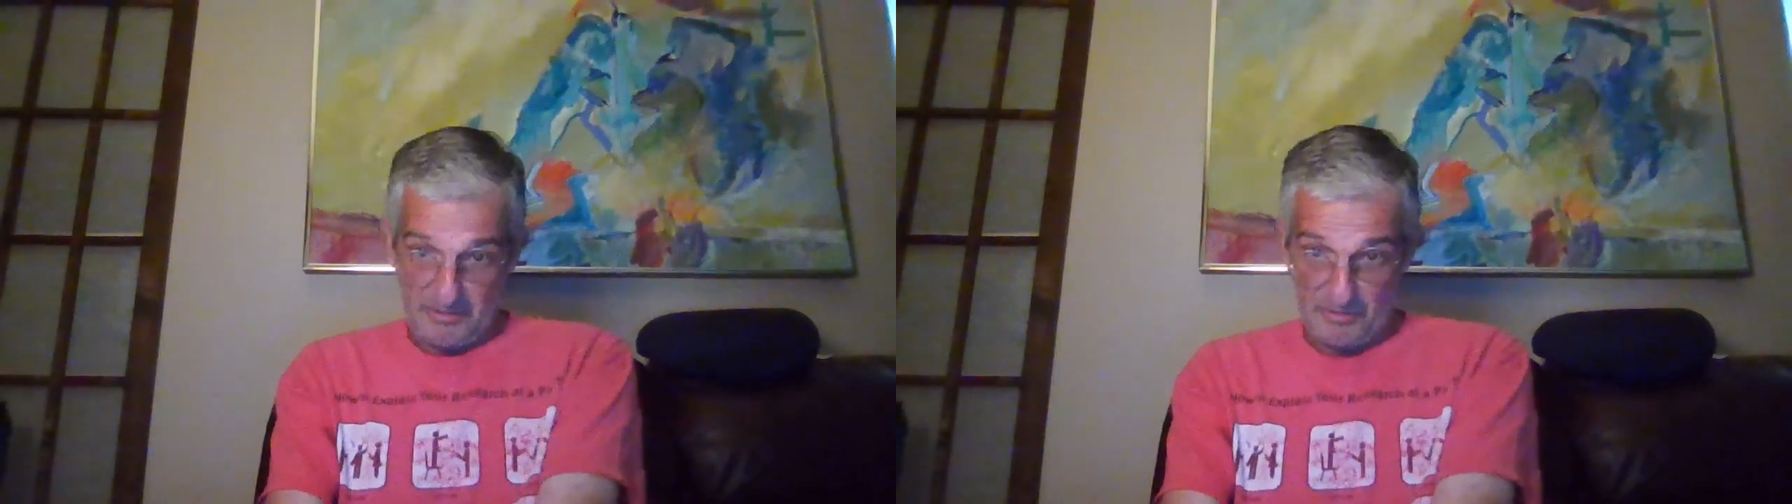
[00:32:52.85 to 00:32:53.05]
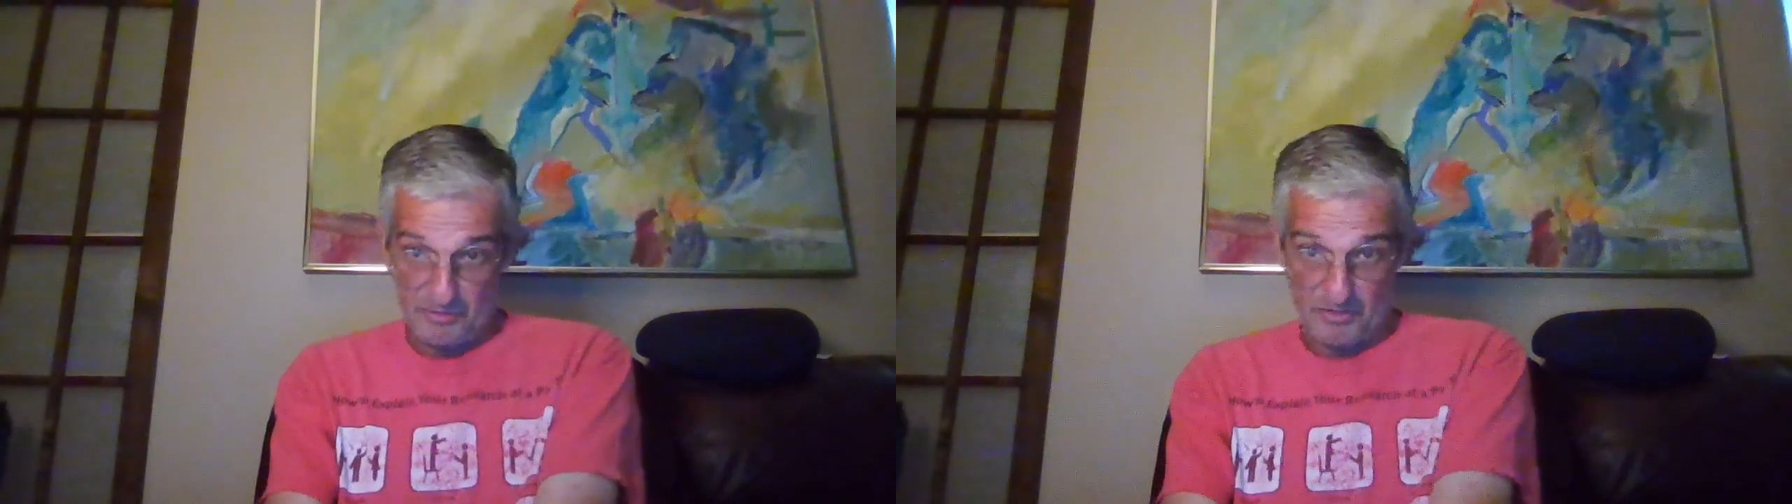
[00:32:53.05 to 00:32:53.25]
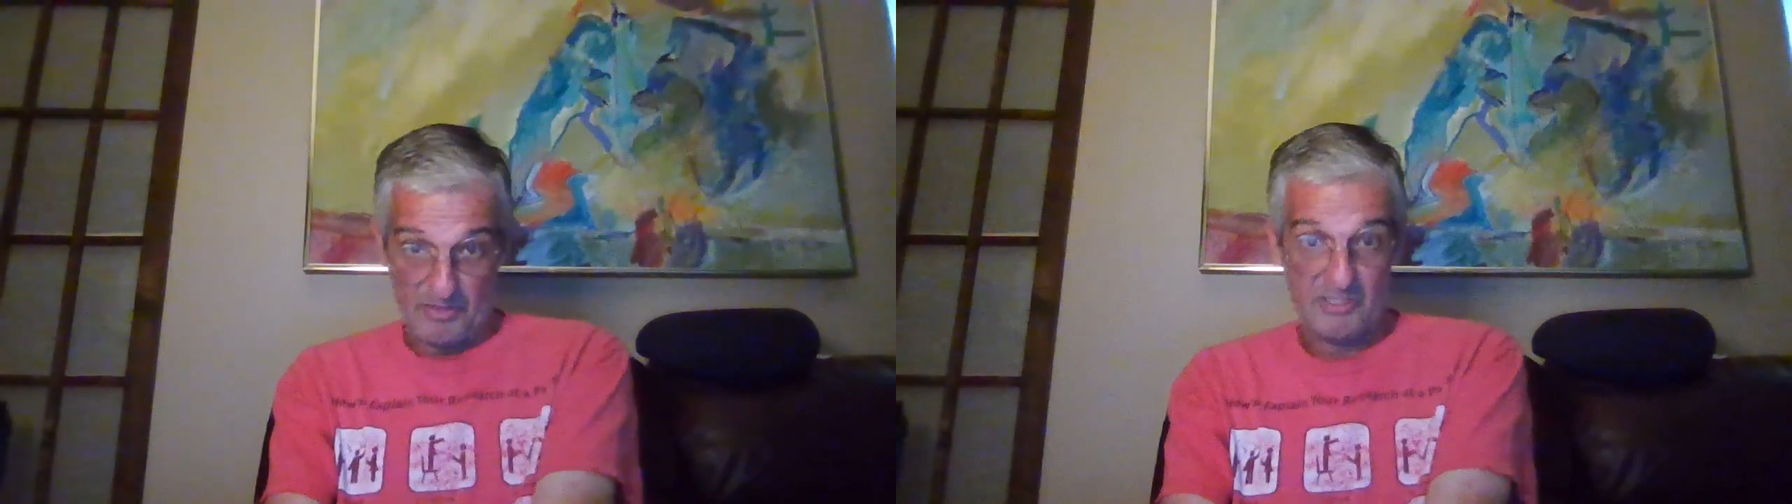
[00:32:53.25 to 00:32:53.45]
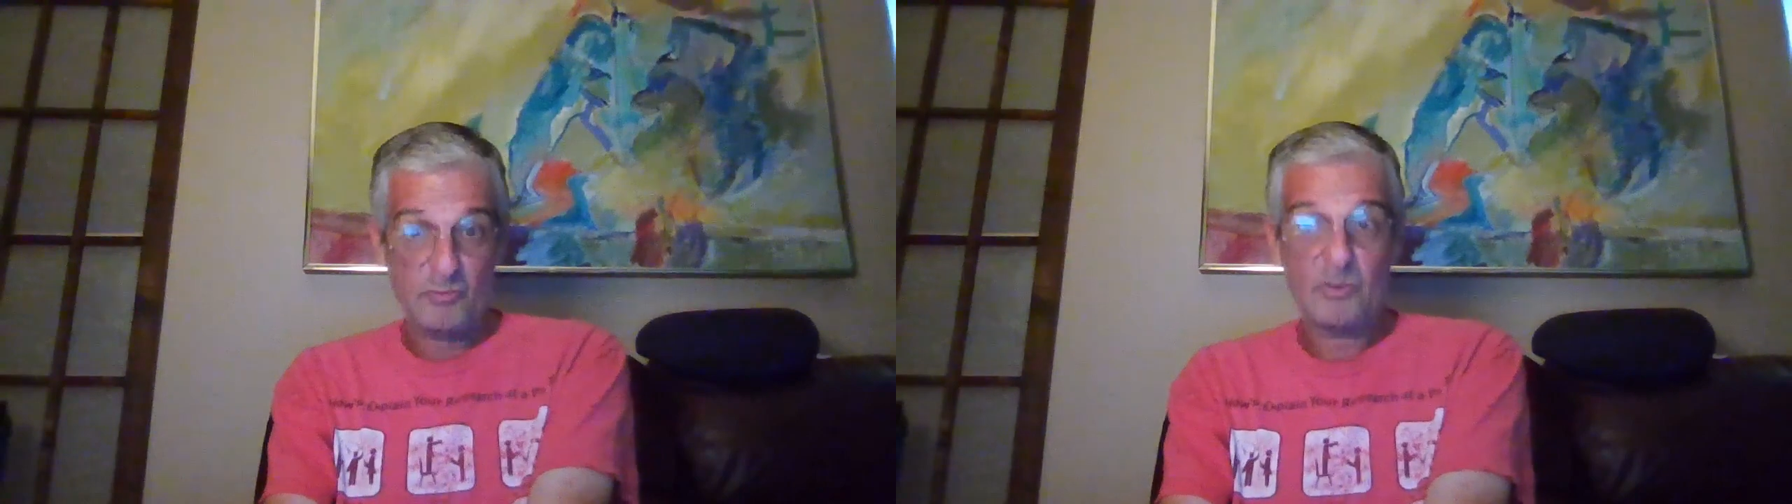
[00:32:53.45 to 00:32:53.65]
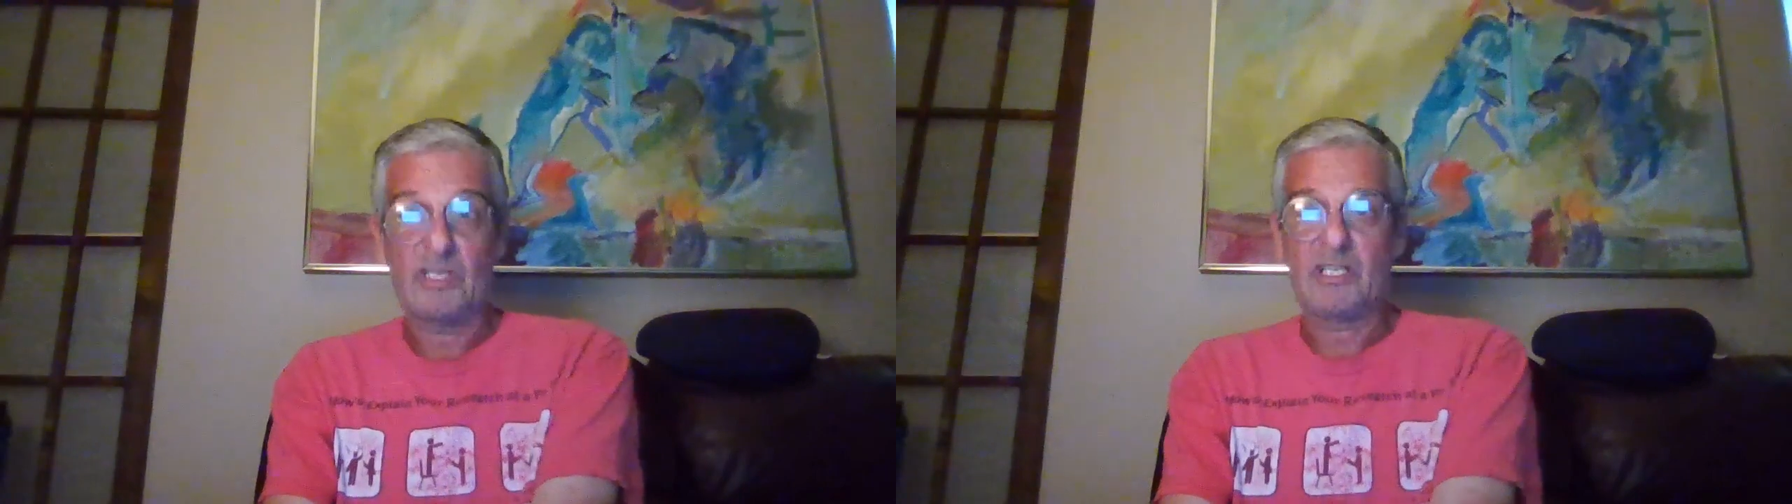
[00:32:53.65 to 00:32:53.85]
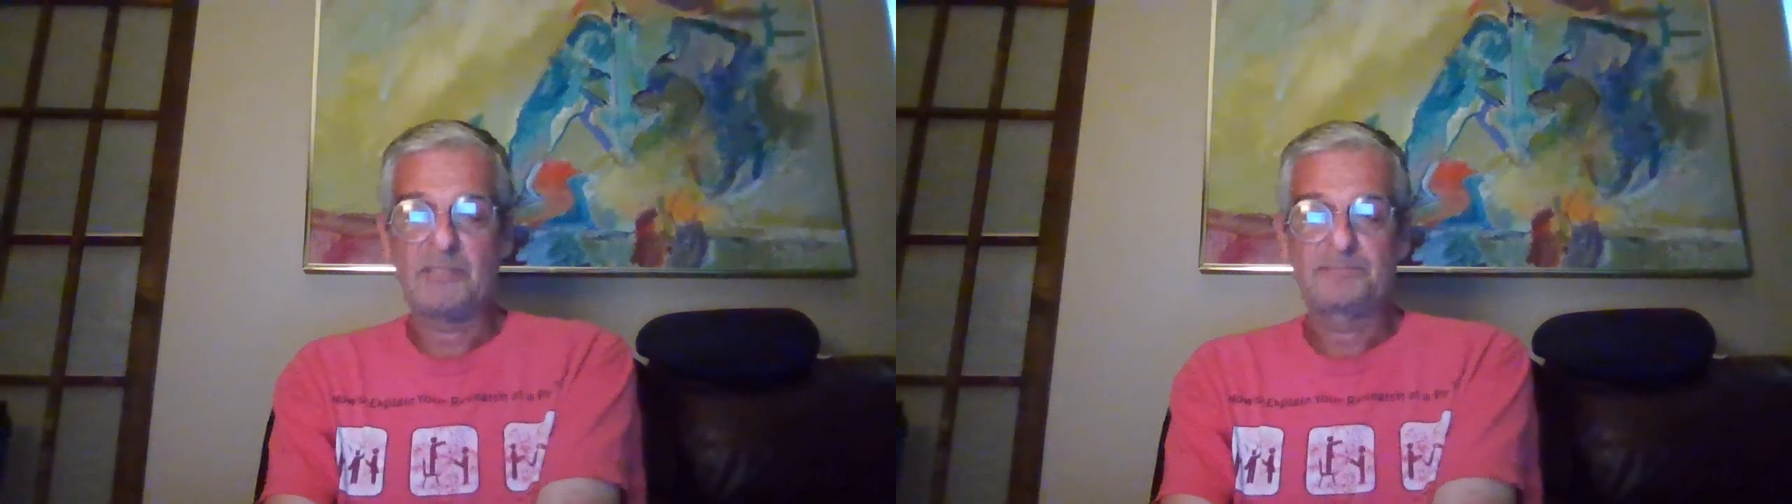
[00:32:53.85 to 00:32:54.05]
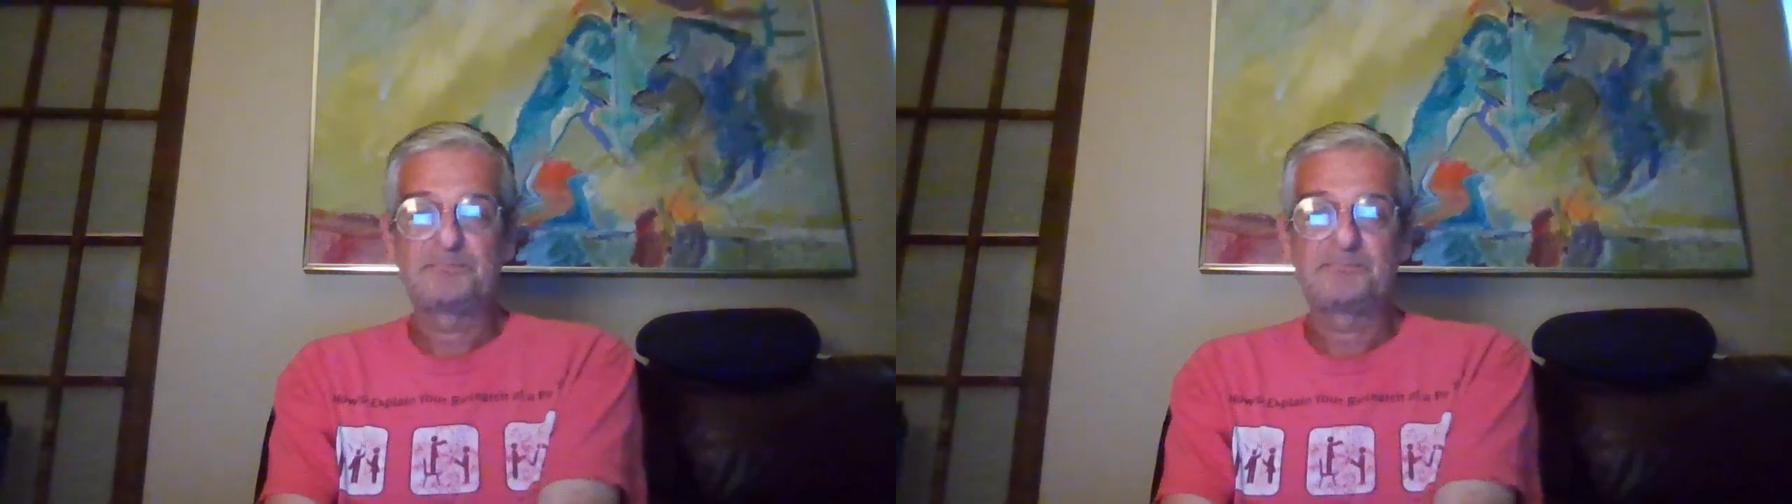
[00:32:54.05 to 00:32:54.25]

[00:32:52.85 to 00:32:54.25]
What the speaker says: neurons work,